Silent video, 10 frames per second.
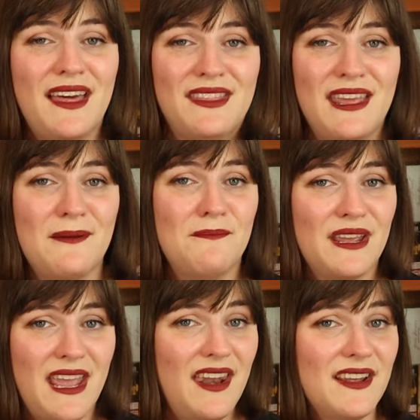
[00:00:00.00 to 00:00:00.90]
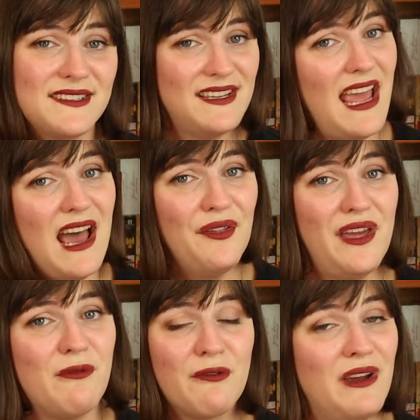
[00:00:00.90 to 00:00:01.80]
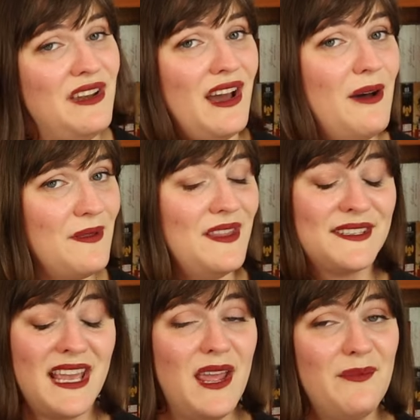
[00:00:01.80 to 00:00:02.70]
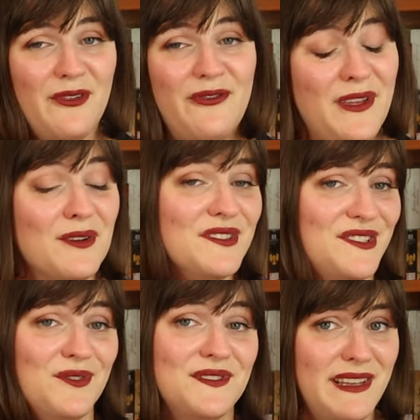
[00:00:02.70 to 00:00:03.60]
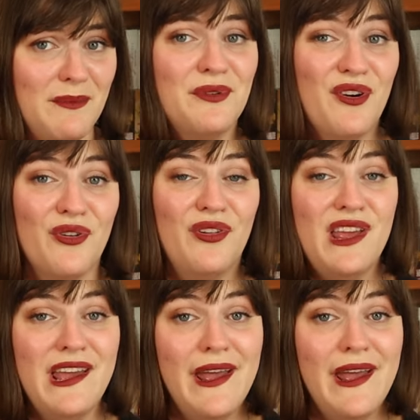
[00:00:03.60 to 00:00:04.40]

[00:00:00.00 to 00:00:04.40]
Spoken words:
that the mechanics and how they were written up in this game feel so simple.